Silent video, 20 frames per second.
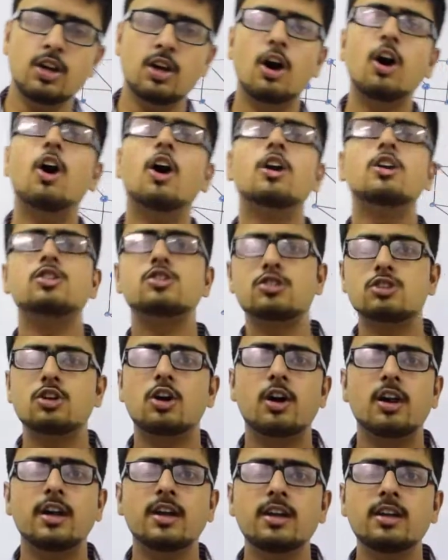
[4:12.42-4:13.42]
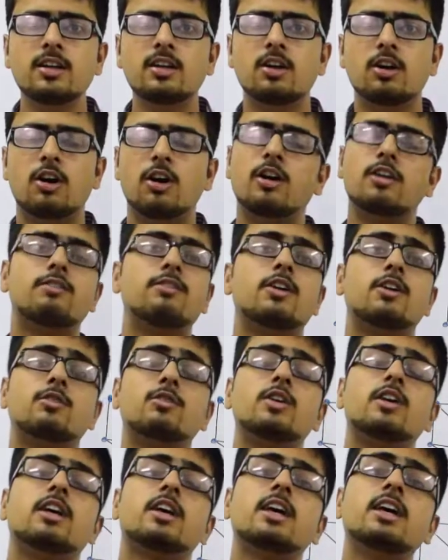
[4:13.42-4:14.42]
or solid, or what
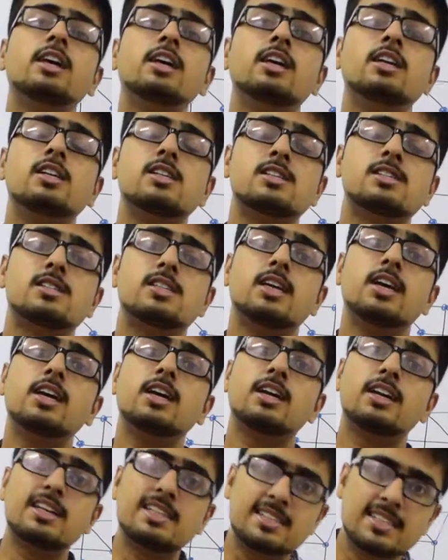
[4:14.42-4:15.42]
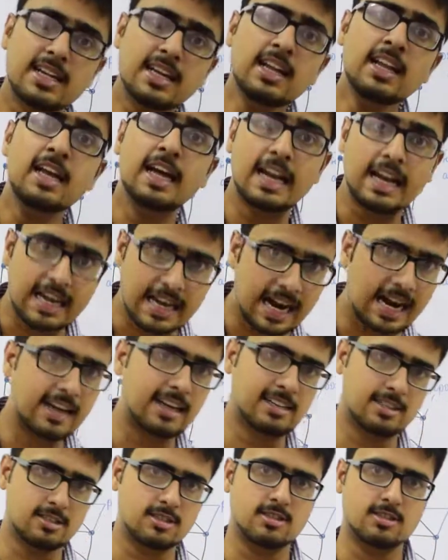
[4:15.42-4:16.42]
we can say crystal
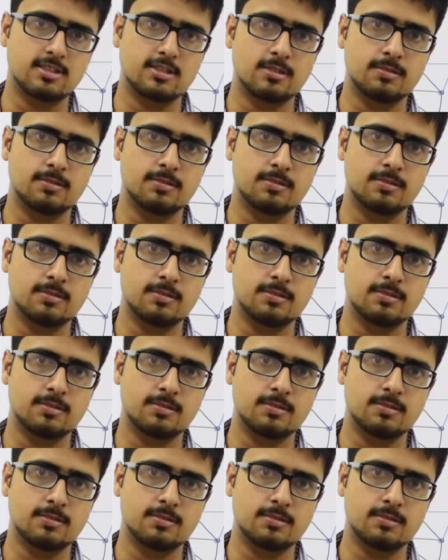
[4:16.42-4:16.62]
lattice.